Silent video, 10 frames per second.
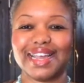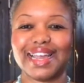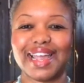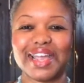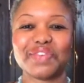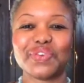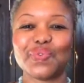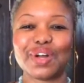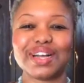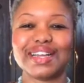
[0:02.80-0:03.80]
Hey
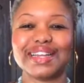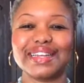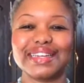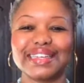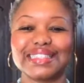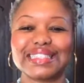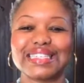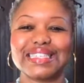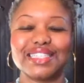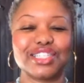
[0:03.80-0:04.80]
everyone, it's
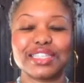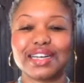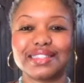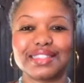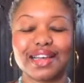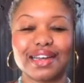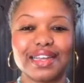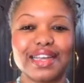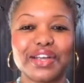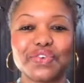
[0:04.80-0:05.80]
Kadidja Yansane
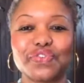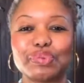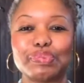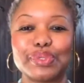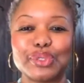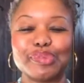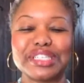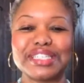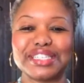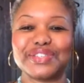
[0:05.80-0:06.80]
here from
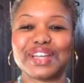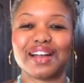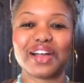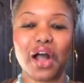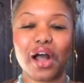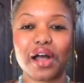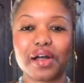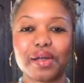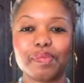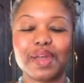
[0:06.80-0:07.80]

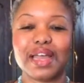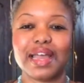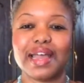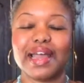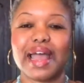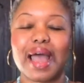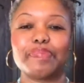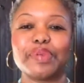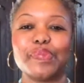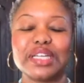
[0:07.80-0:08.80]
bloomintoyou.com.
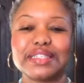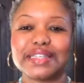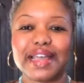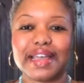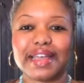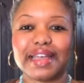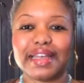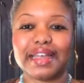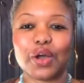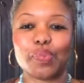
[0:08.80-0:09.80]
Happy
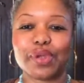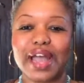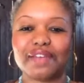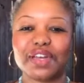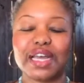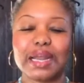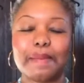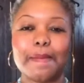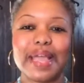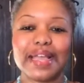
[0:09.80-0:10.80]
Monday. Hope you're having an
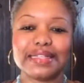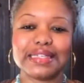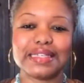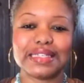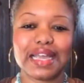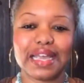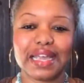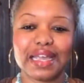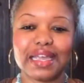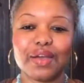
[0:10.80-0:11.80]
amazing
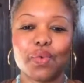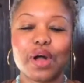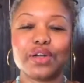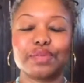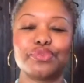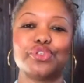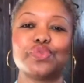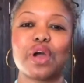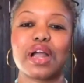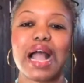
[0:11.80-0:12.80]
day. Welcome to
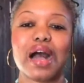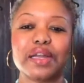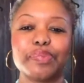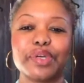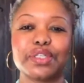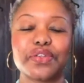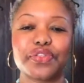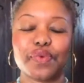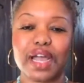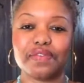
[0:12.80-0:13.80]
our How to Build a
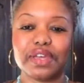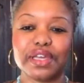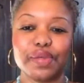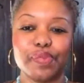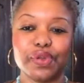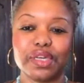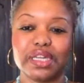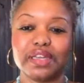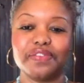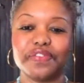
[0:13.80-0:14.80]
Thriving
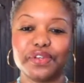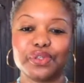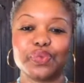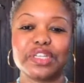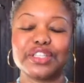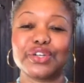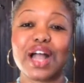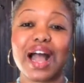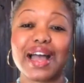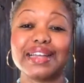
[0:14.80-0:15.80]
Community filled with your
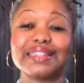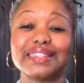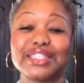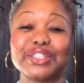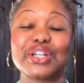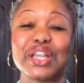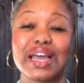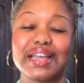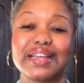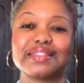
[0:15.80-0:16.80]
ideal
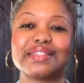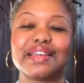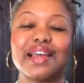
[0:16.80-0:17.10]
clients.